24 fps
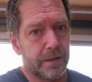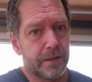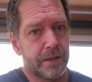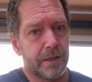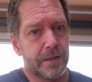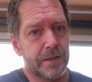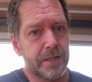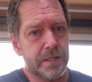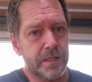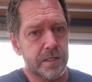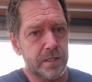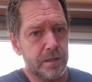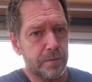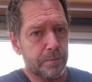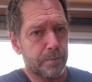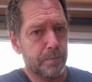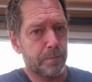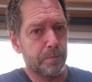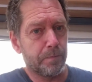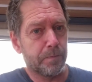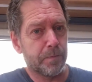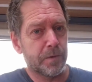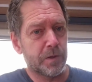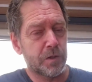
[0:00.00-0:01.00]
Now this is a
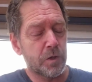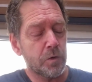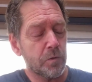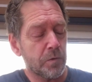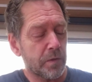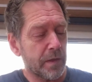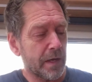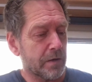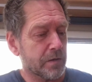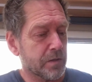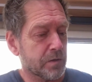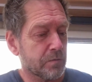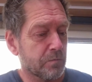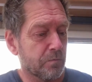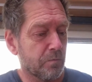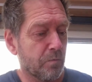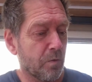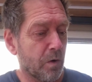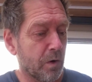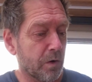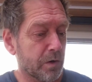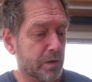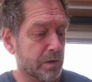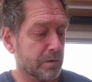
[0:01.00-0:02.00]
2000
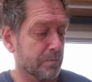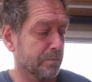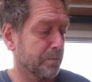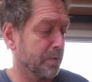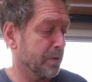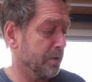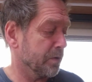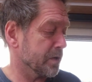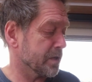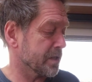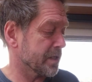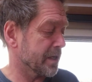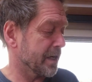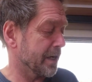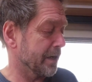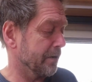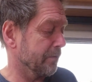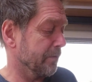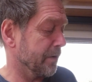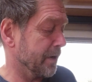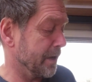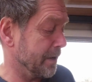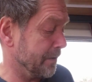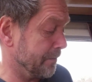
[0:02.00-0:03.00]
watt pure
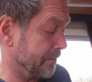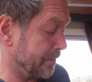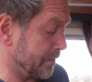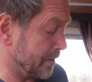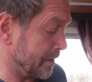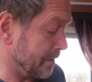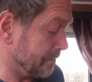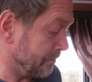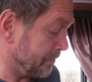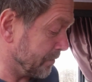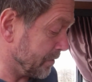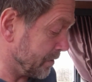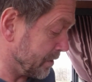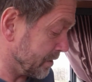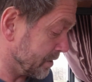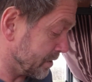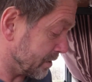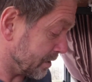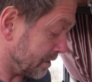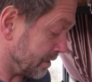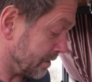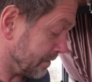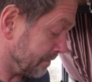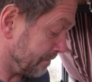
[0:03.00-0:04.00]
sine wave
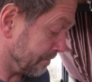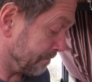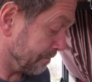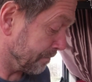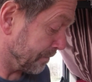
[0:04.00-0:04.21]
inverter.